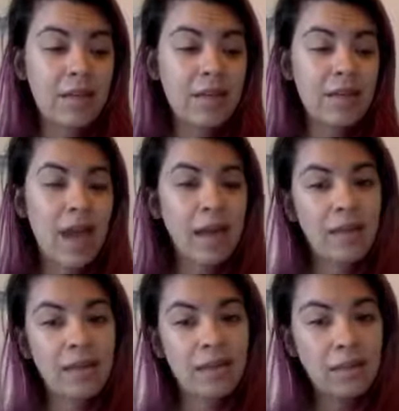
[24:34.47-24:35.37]
adding
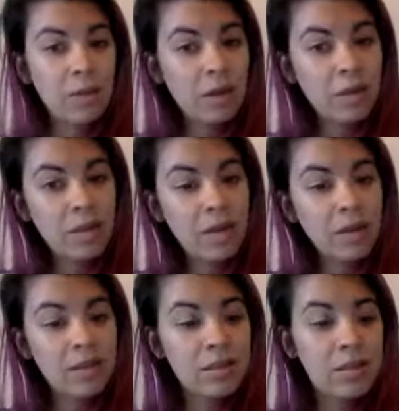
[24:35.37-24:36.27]
in the
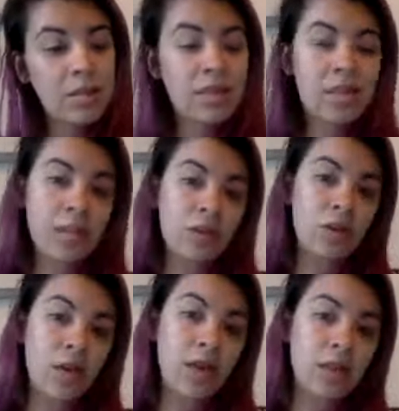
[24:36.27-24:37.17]
spearmints and the
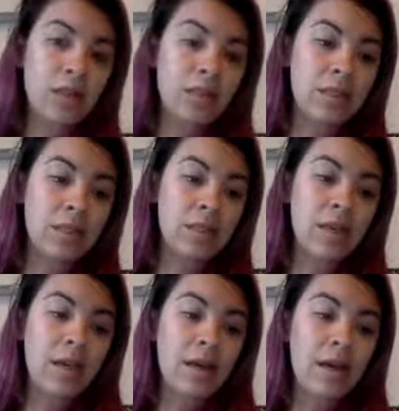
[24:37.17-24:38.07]
citrus.
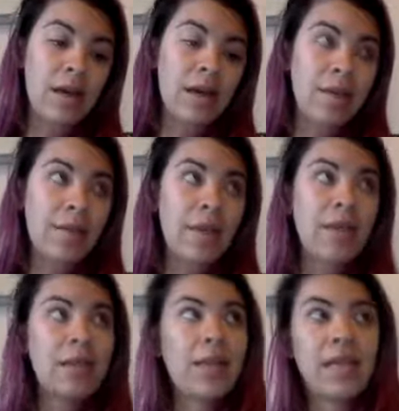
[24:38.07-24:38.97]
Um, and
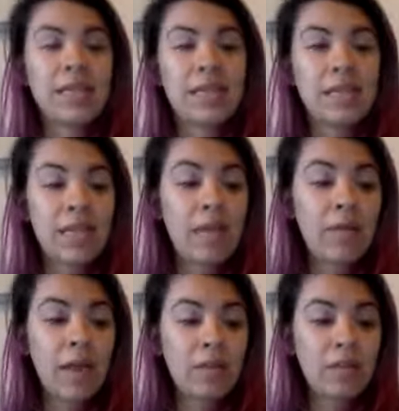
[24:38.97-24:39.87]
then, like I said, today
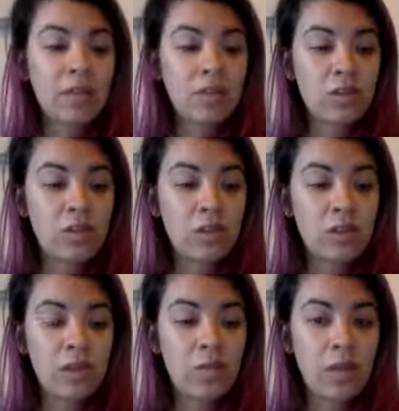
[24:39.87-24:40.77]
we have citrus
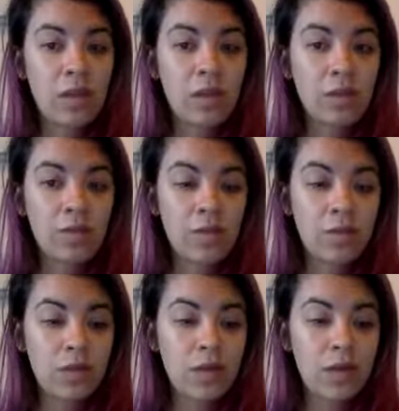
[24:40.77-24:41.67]
twist going in the
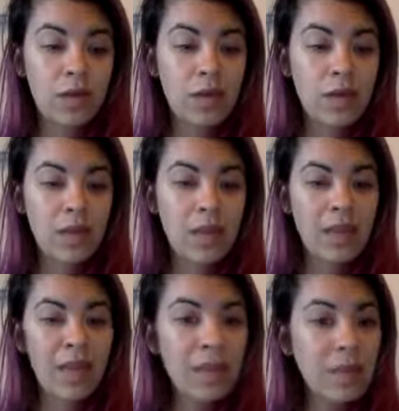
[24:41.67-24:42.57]
diffuser. I
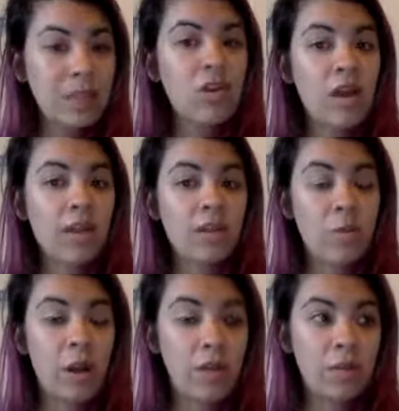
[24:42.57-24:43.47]
think I might try that
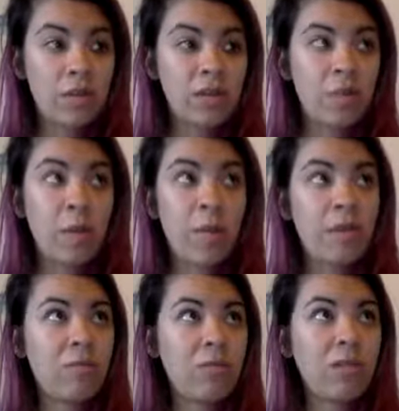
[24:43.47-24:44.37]
tomorrow with the spearmint.
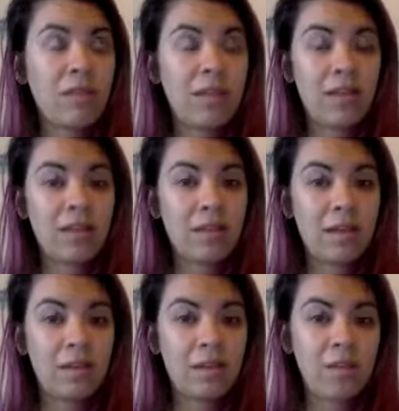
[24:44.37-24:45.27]
I'm really like
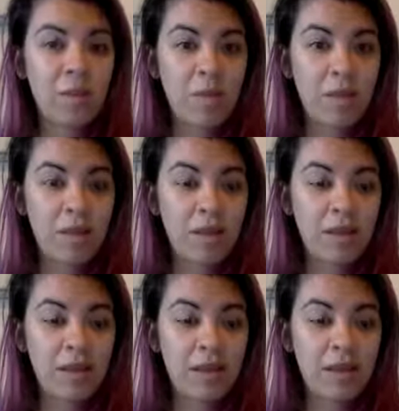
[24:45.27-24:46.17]
digging the spearmint
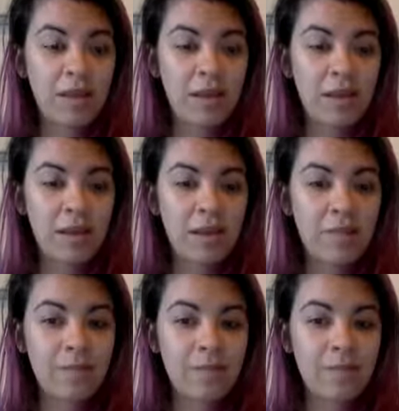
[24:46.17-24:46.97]
lately. Um,